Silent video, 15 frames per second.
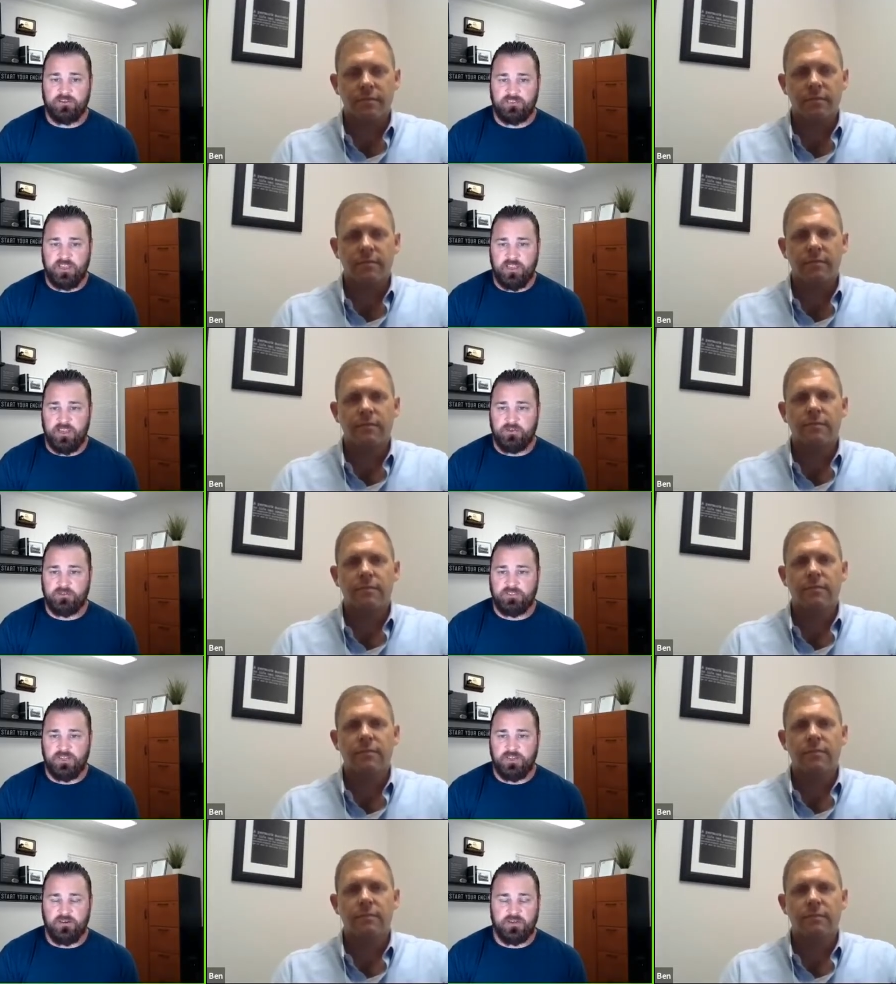Speaker 1: outside
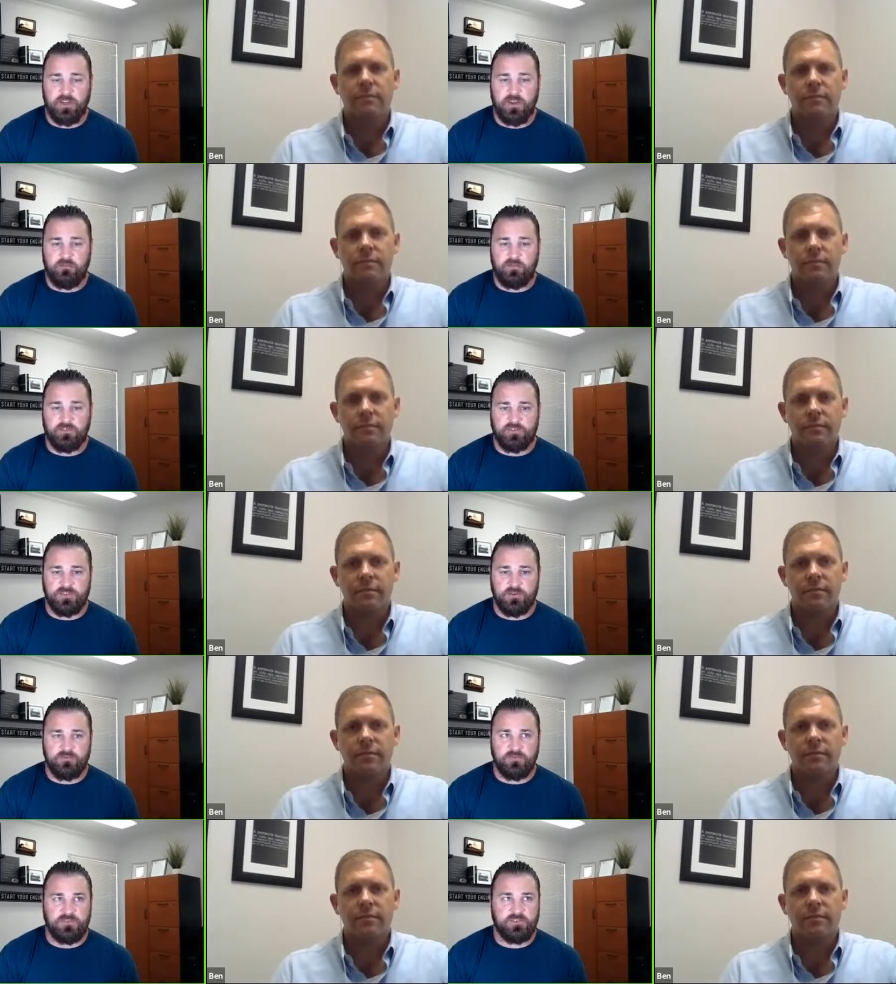of your comfort zone,
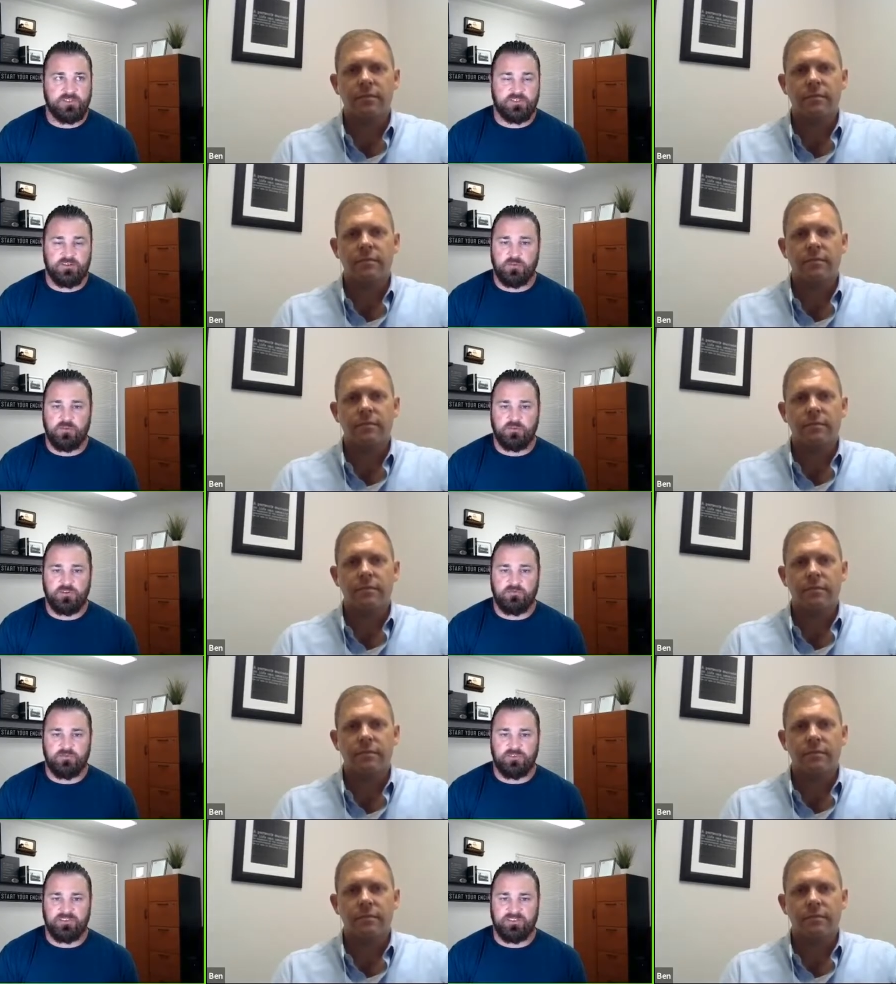there's just a whole
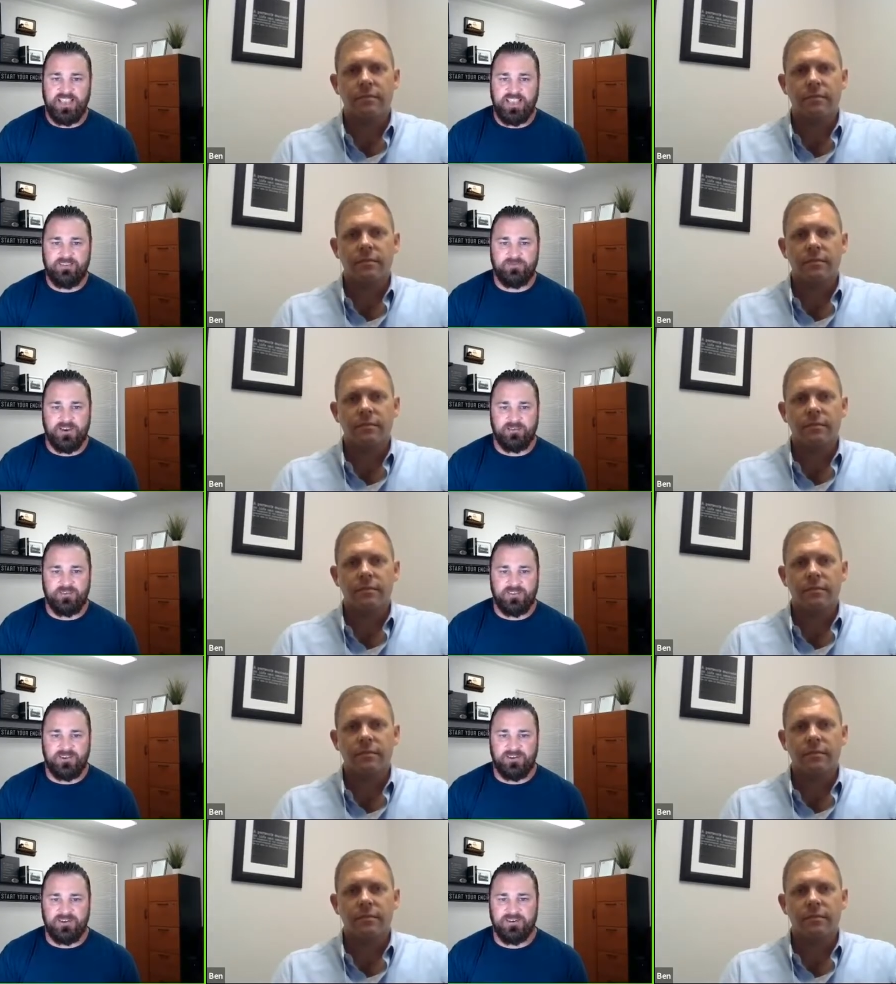different life out
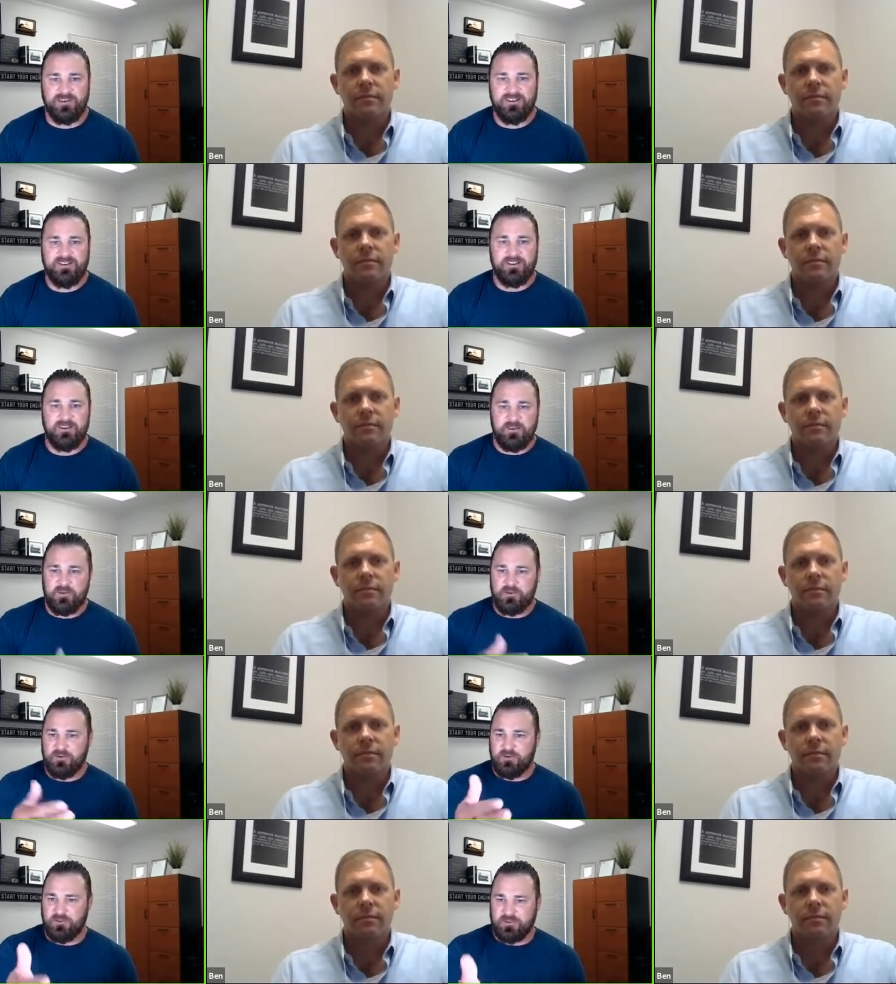there
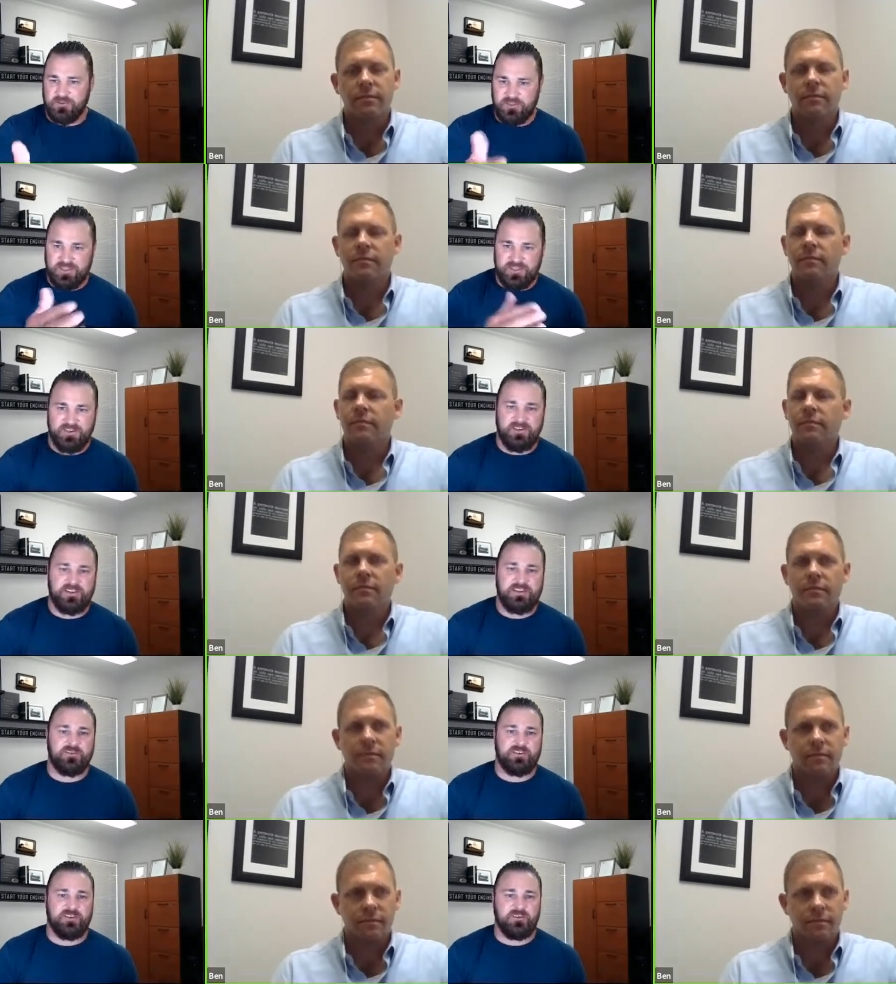mm. you didn't even
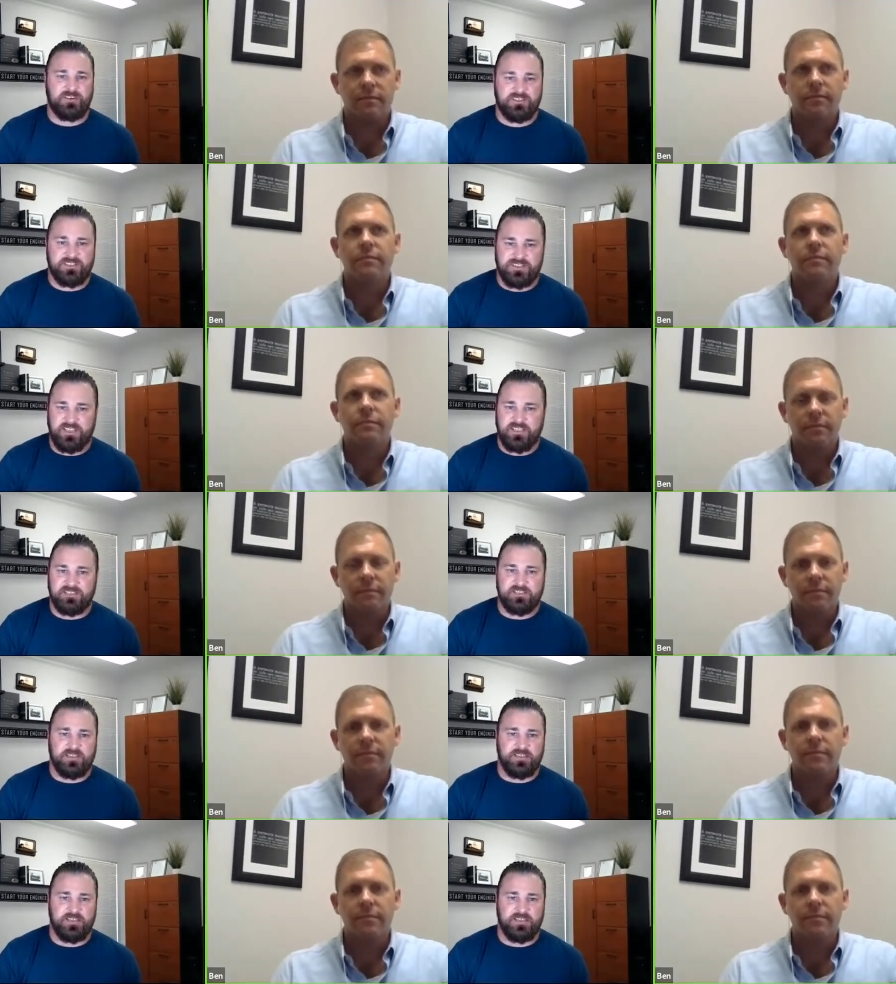know existed.